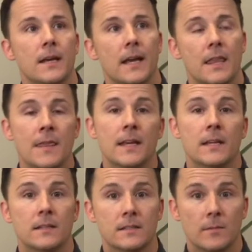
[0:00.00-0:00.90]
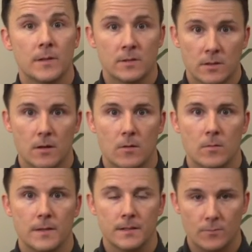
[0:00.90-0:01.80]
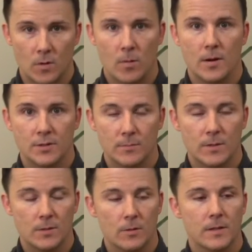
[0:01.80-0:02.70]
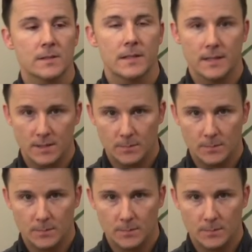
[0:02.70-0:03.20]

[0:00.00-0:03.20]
And then they get to something slow that requires some endurance, like this